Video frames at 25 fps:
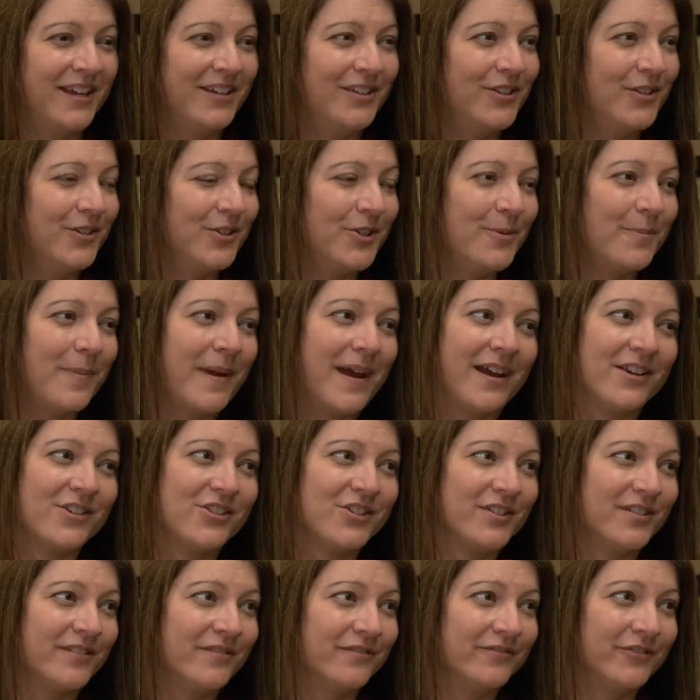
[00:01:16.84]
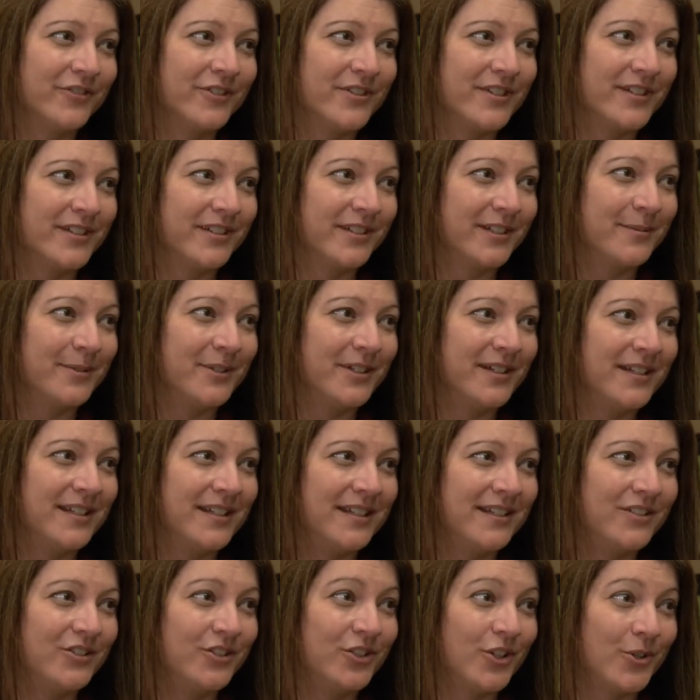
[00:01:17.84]
No, your passion for the community
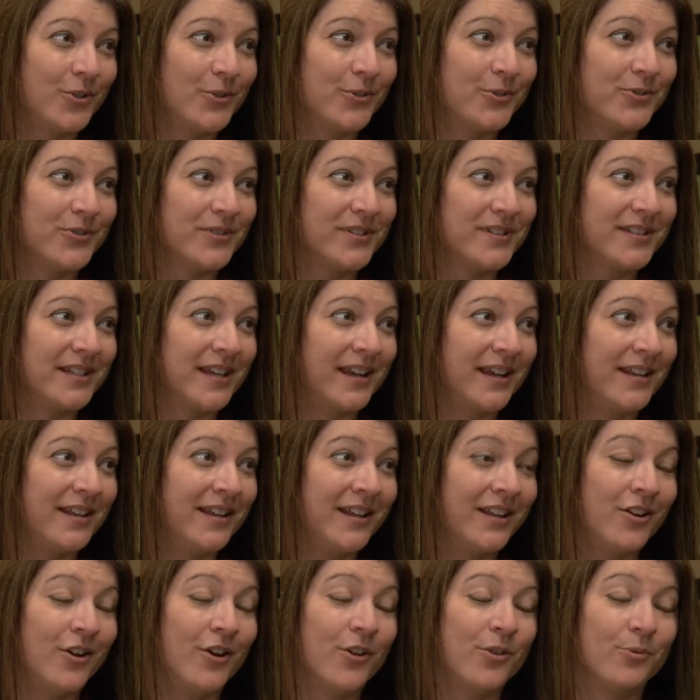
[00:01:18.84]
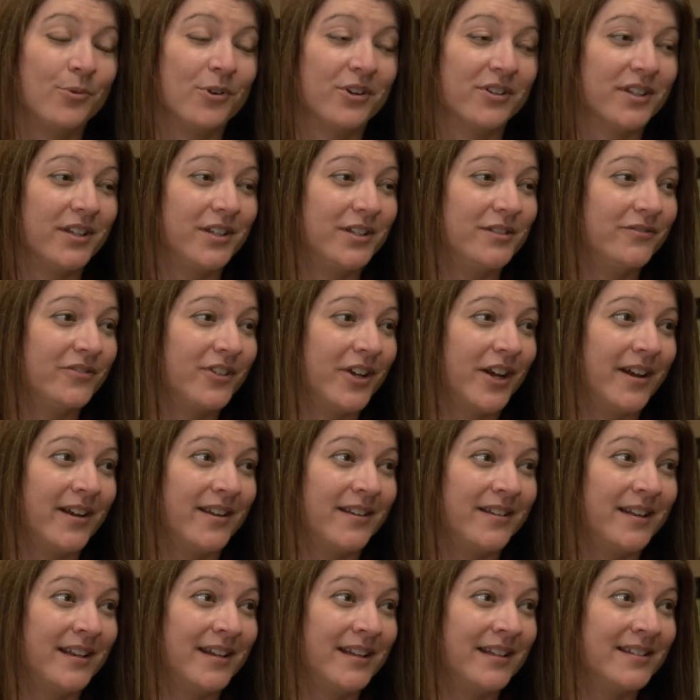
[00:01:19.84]
shows in all the work that you've
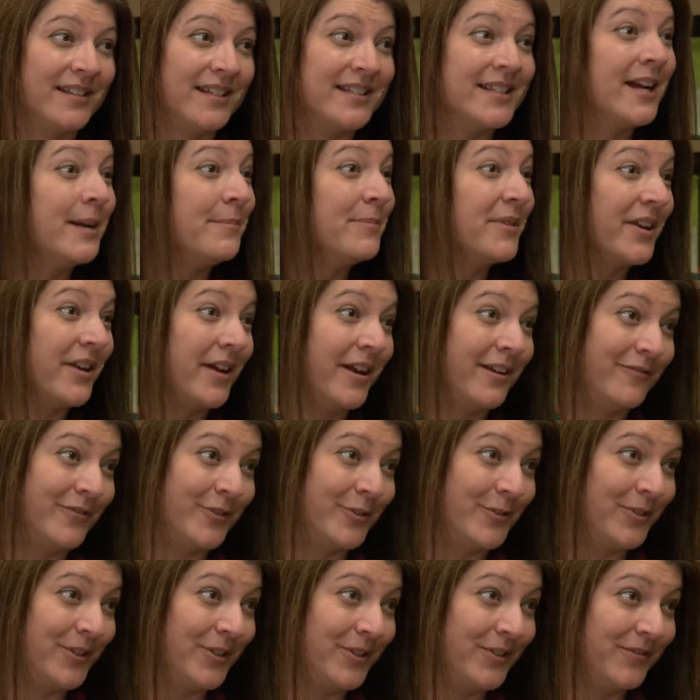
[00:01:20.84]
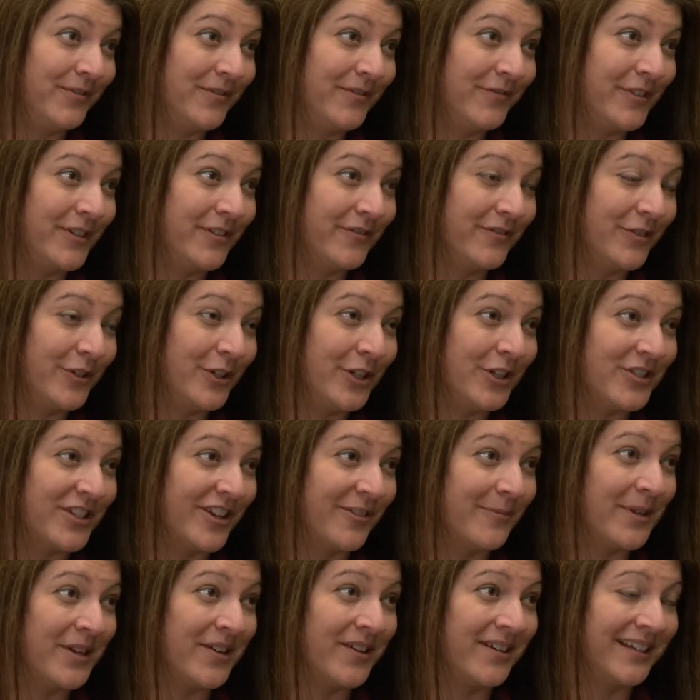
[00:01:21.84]
done in the time that I've known you, for the few years I've
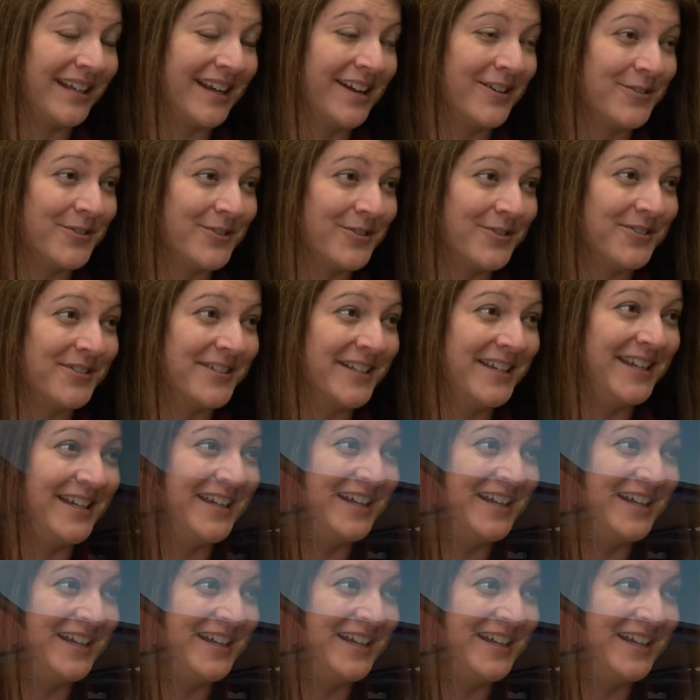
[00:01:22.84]
been on council,